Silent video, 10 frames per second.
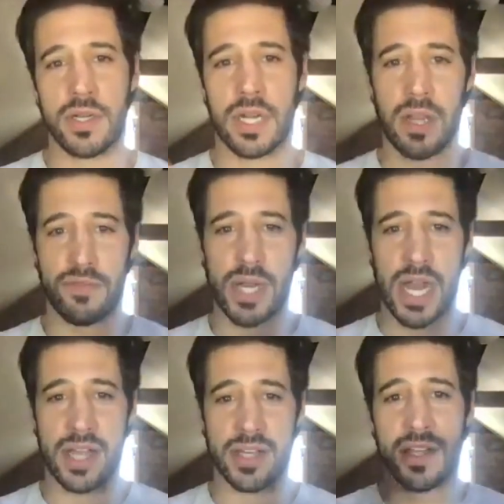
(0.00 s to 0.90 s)
I love you
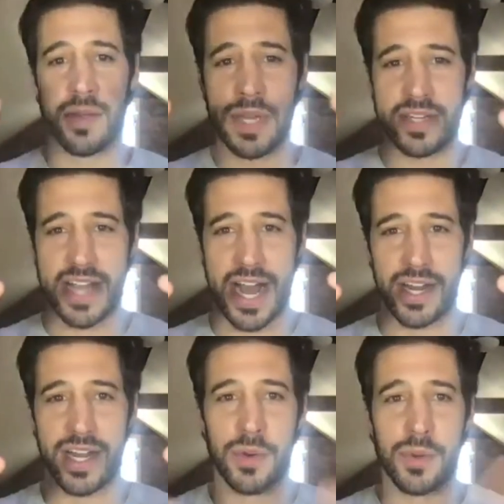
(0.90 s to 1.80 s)
guys. Peace
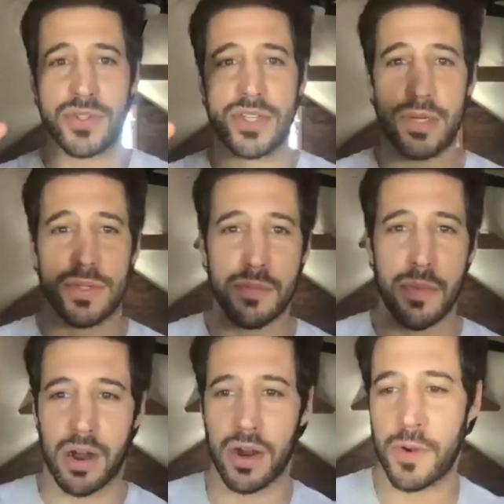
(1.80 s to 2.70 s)
out. We'll see you
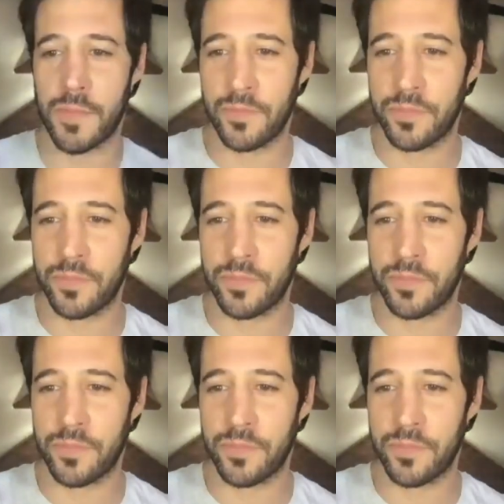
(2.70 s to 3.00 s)
tomorrow.